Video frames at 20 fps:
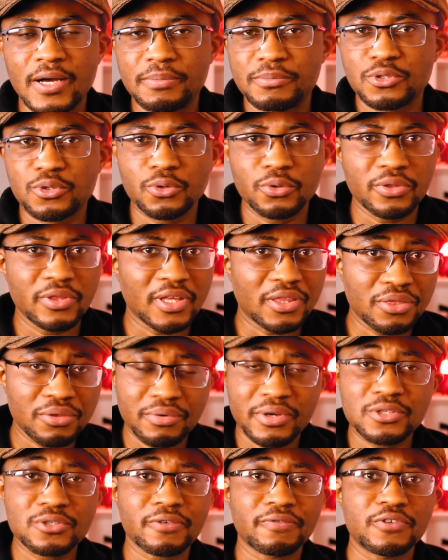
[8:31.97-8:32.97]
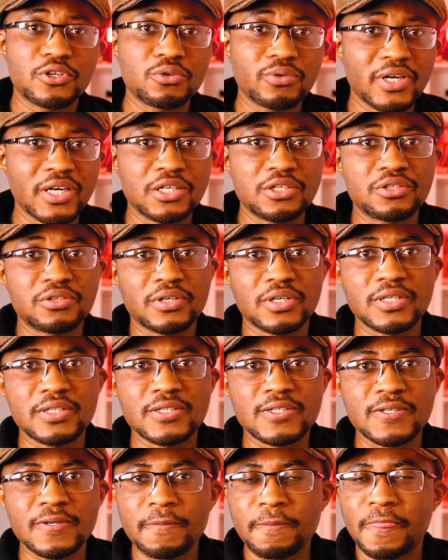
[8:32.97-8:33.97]
So the threat of new
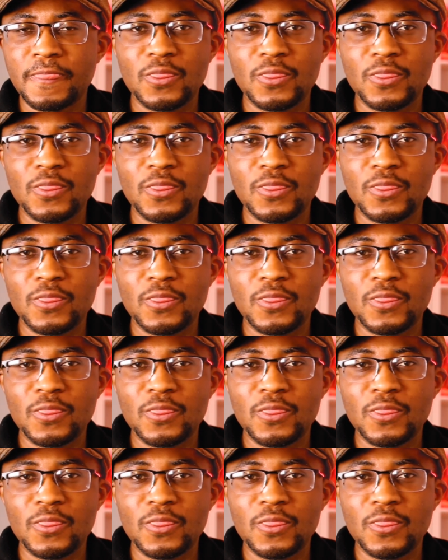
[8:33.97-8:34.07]
entrants,